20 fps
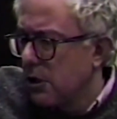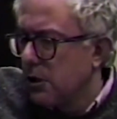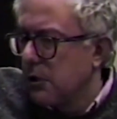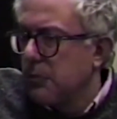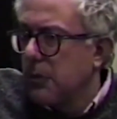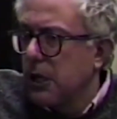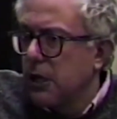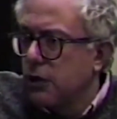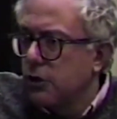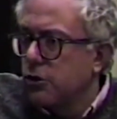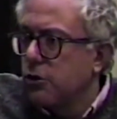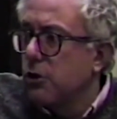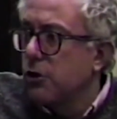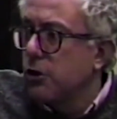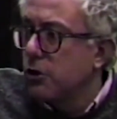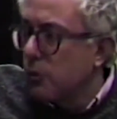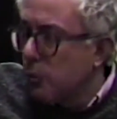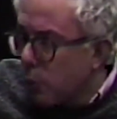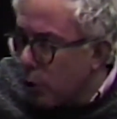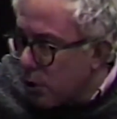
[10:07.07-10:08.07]
to making sure
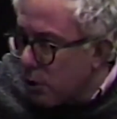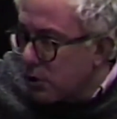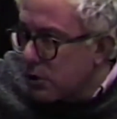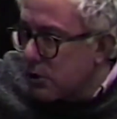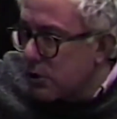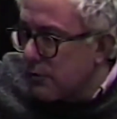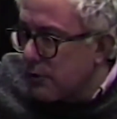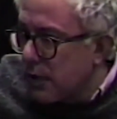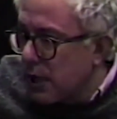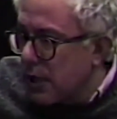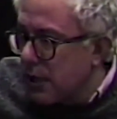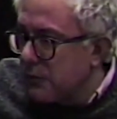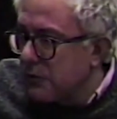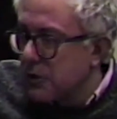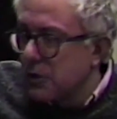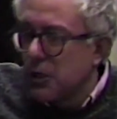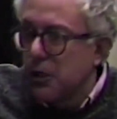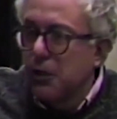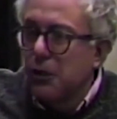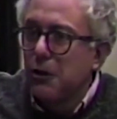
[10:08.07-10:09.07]
that the world
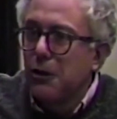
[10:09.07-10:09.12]
survives,